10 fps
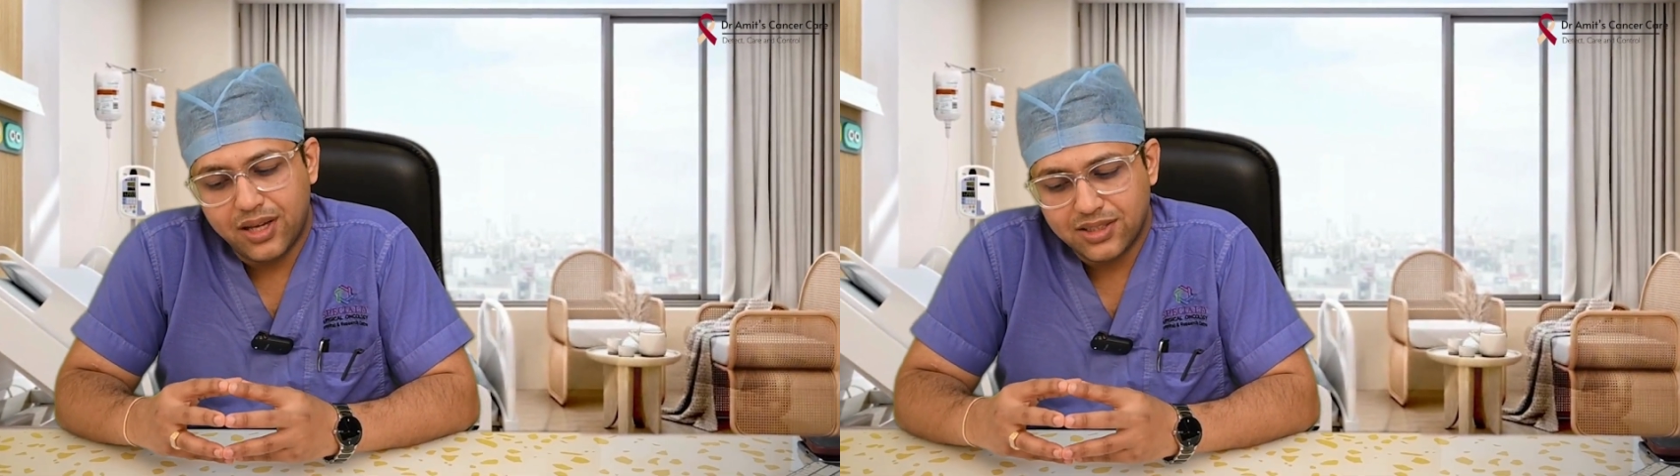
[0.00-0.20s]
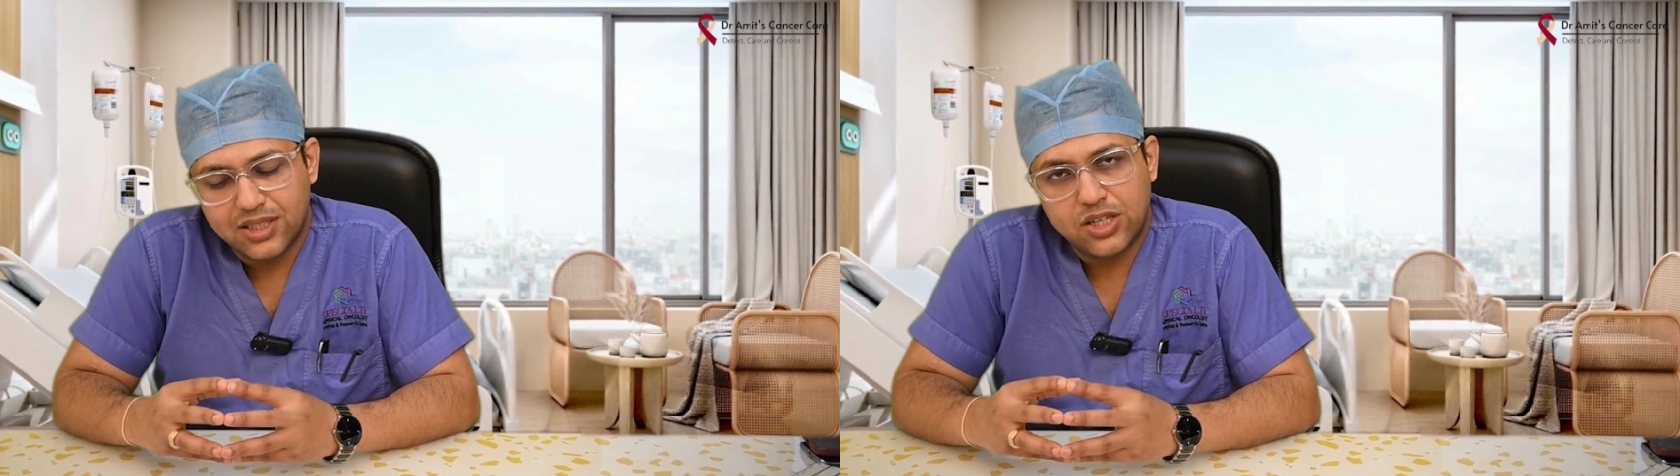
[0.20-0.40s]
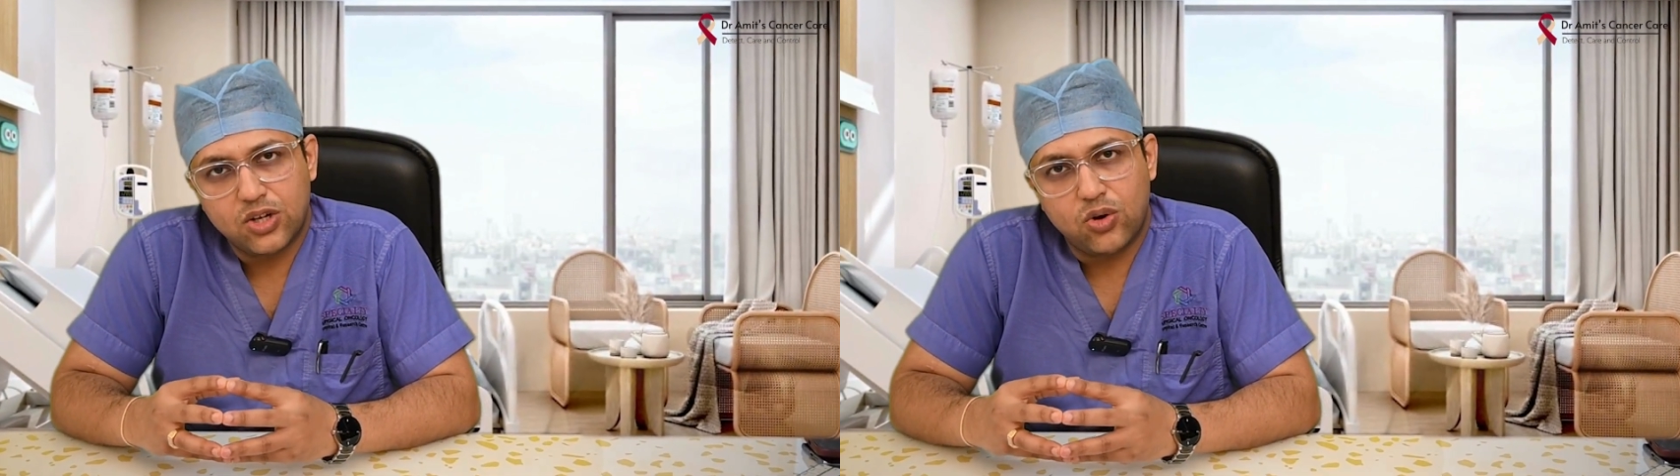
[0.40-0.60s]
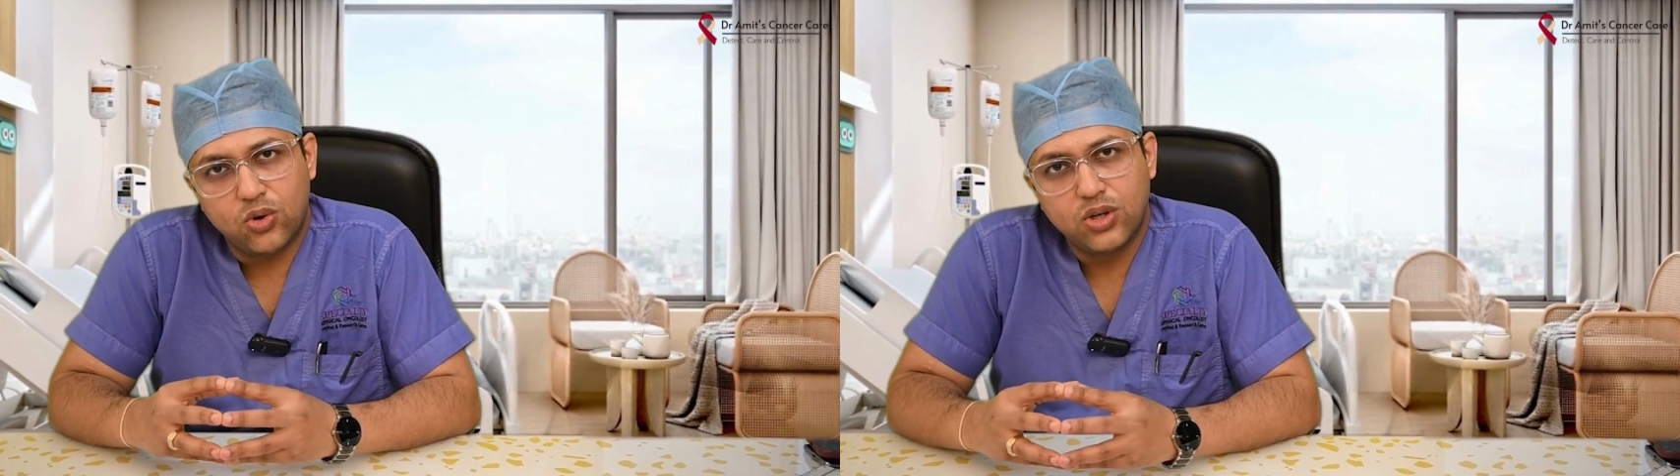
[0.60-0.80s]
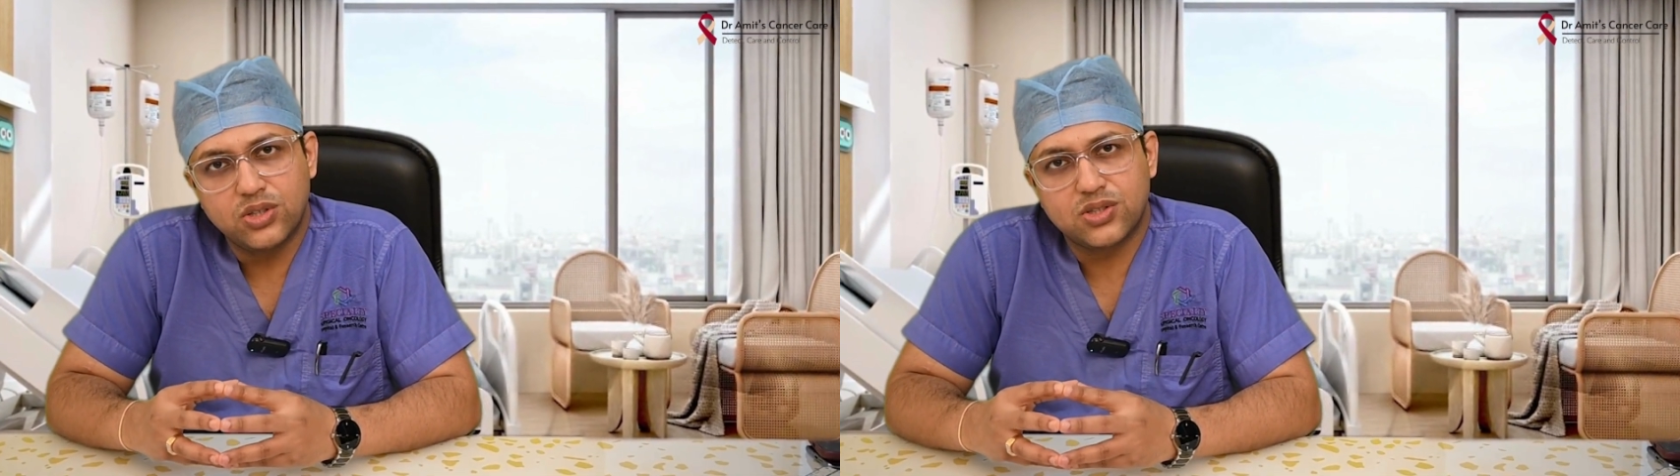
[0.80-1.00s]
cancer
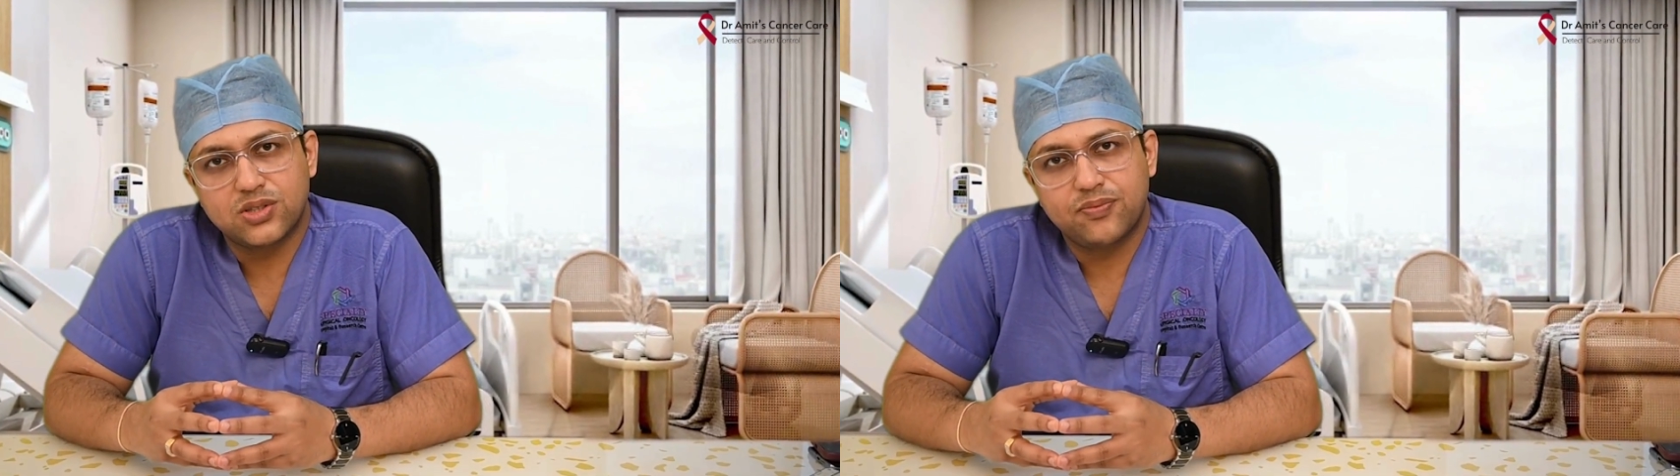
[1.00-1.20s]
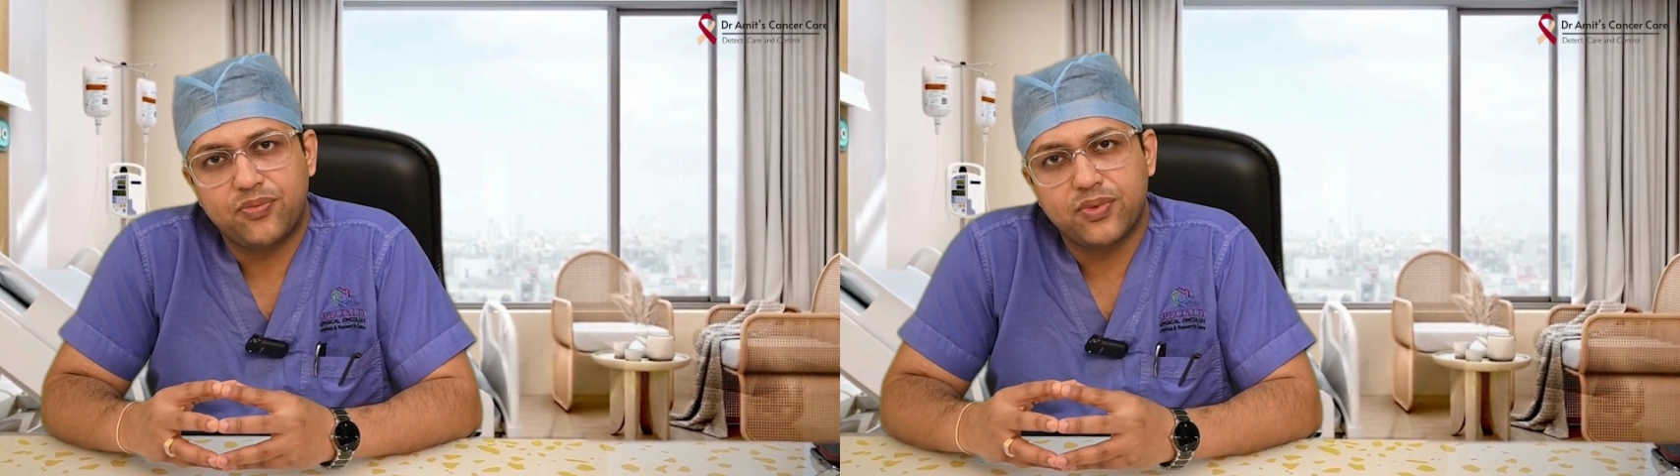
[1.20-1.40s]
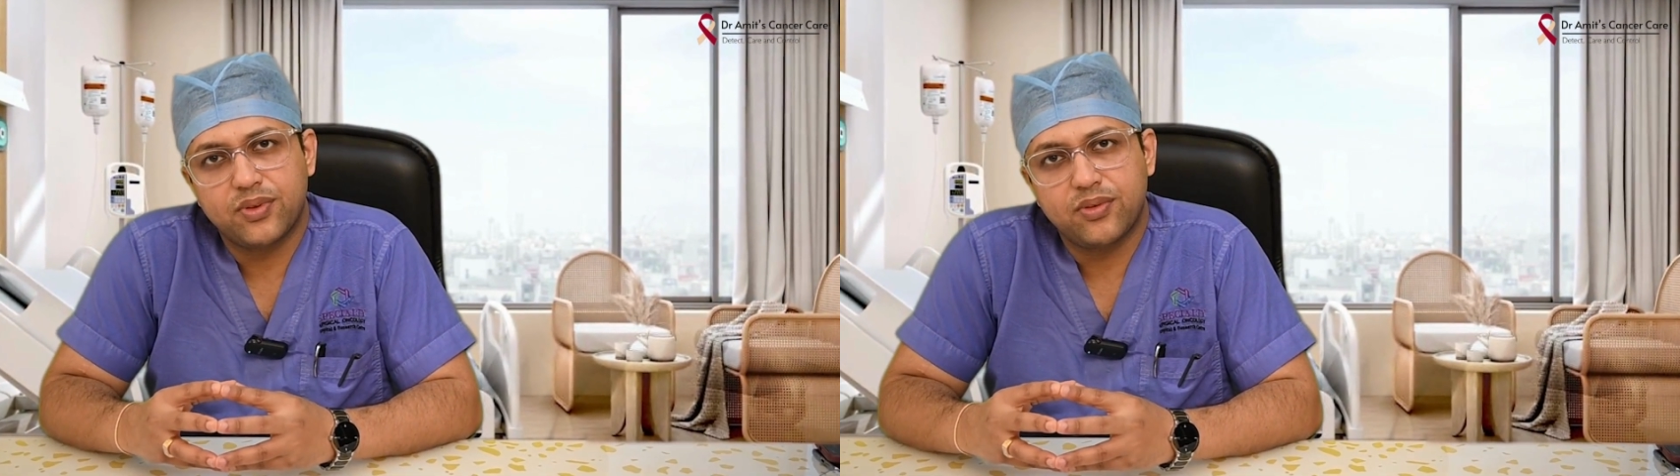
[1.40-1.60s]
occurs